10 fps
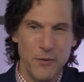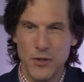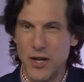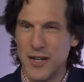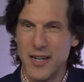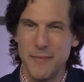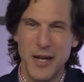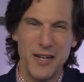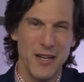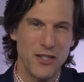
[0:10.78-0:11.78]
We're talking
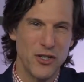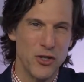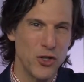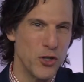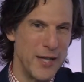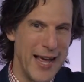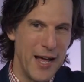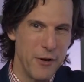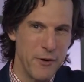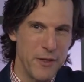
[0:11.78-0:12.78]
about a surgical
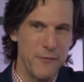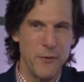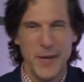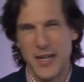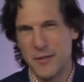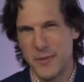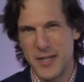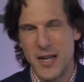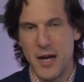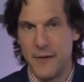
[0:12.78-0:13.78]
algorithm for
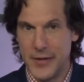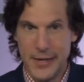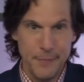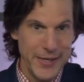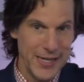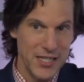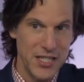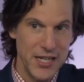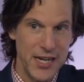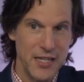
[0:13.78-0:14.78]
management of implant
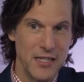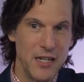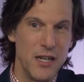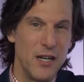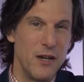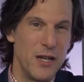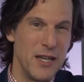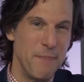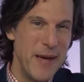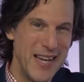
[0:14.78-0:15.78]
exchange
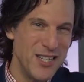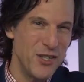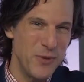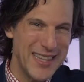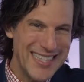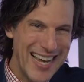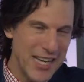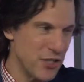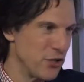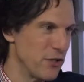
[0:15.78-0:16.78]
in patients with
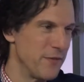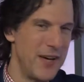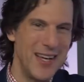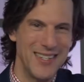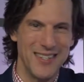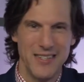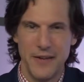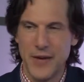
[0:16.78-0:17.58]
textured devices. And I've